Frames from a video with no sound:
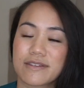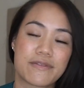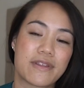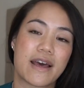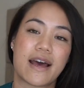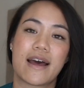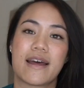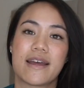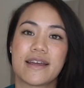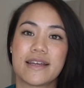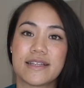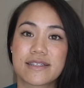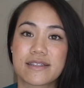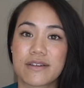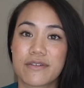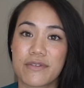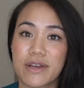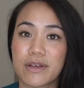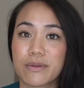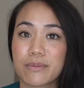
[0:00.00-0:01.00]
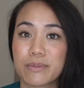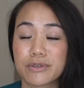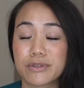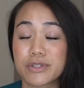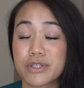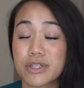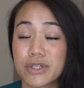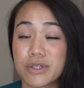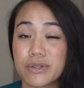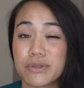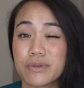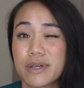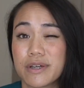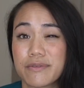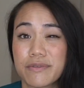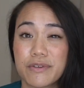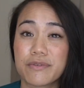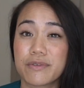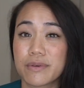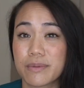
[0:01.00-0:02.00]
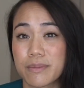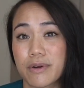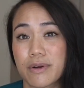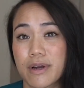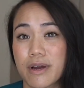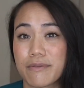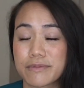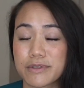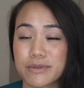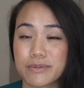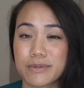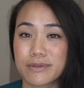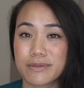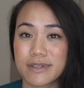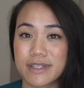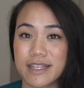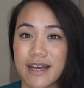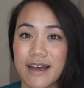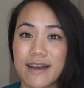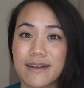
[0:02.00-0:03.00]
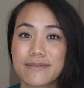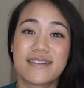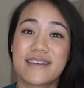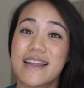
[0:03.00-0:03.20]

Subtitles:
if that is available to you, if you feel more comfortable with that.